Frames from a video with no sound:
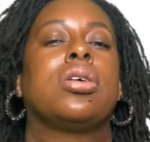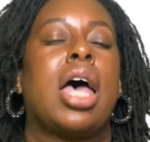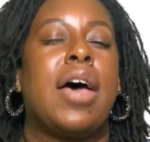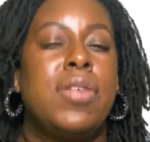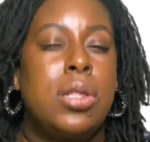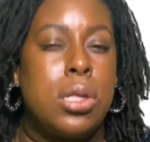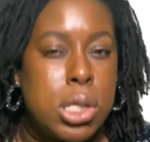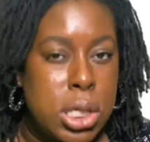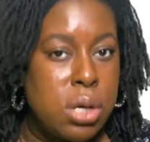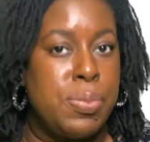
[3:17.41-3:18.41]
have a
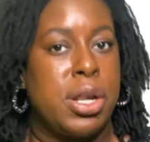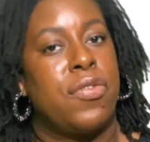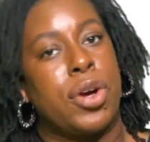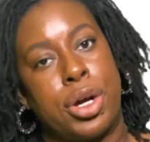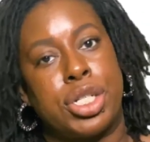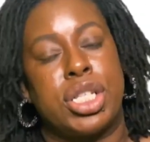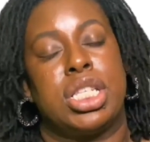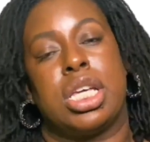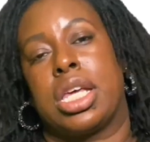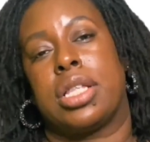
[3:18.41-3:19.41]
little bit of an urgency
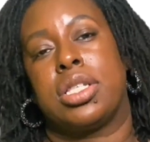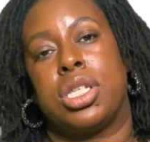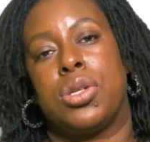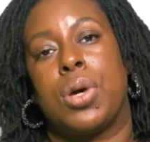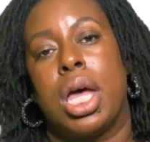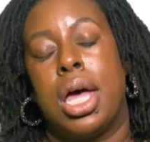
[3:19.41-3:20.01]
against you